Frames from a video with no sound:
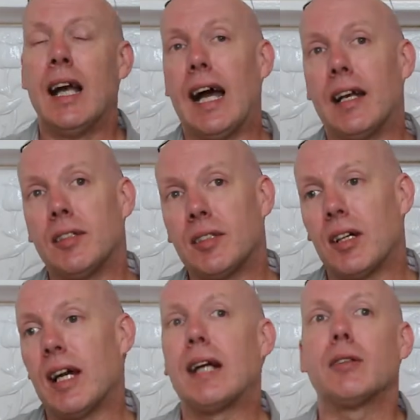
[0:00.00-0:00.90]
And it's,
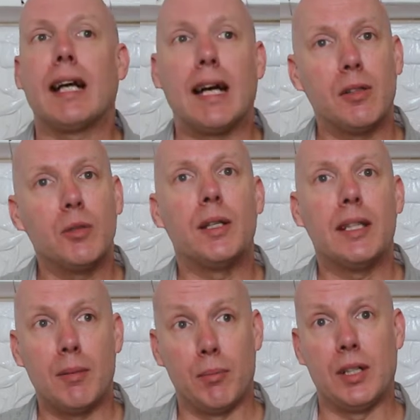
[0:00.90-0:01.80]
so how do we
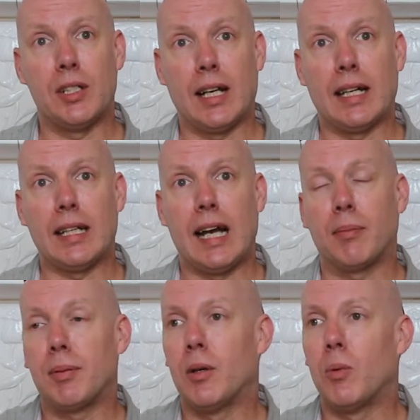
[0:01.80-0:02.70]
then bridge that
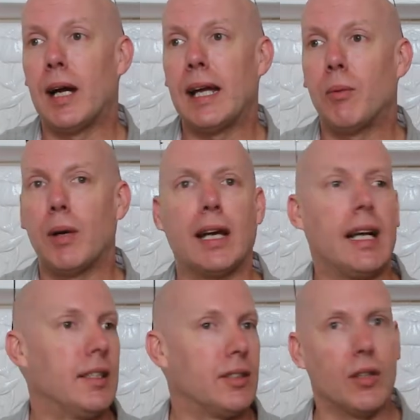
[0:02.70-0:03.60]
gap in a way where
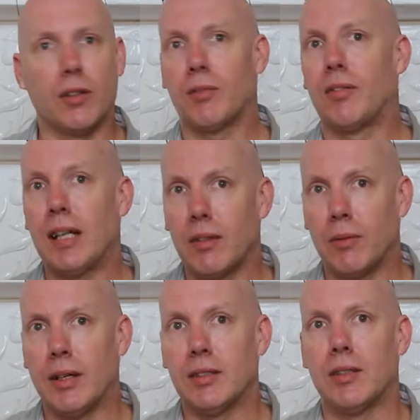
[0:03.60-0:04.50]
it's not
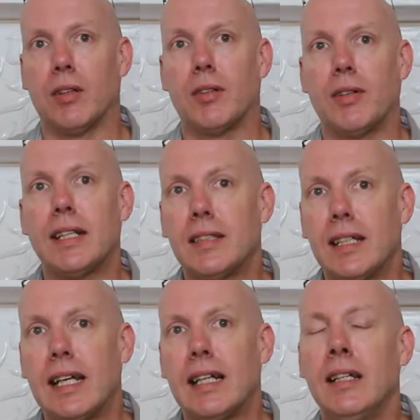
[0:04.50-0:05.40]

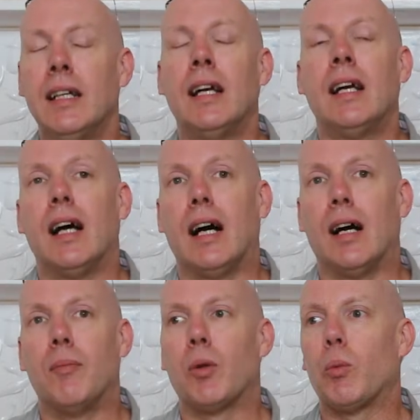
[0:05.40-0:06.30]
threatening,
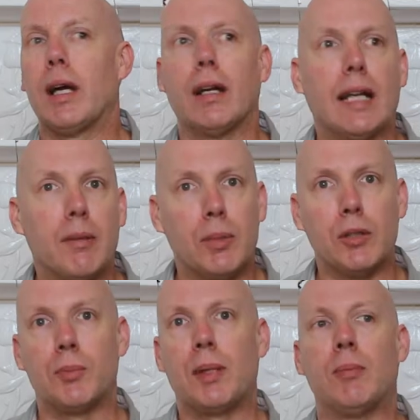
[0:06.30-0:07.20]
where it
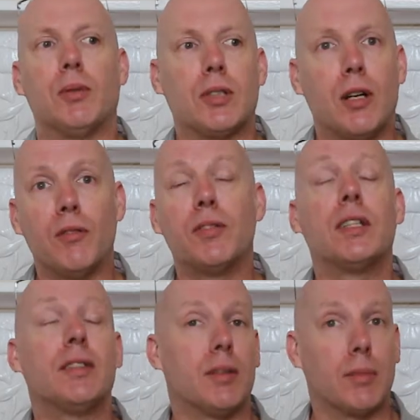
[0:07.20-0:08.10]
builds people's
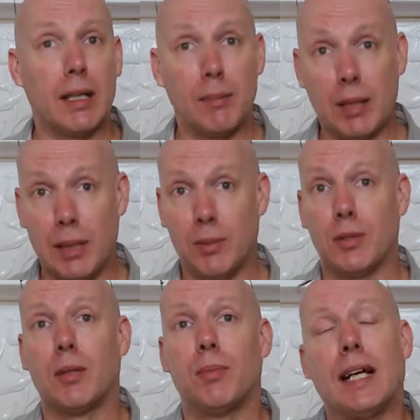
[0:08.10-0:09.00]
confidence and keep
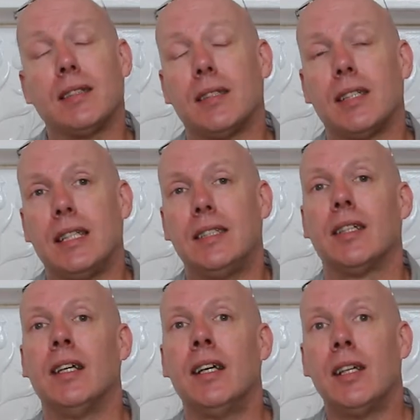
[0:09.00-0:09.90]
people's
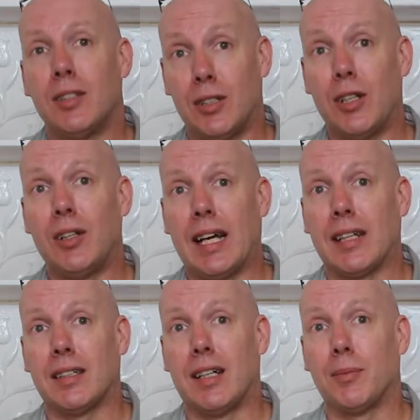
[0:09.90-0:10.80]
capacities to do
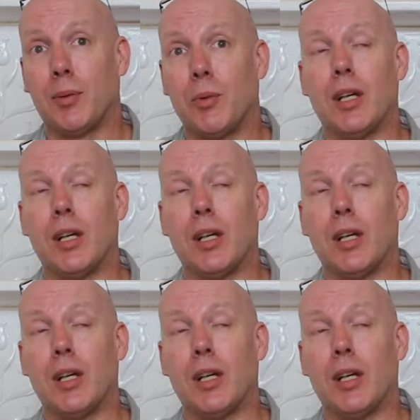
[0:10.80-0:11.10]
that type of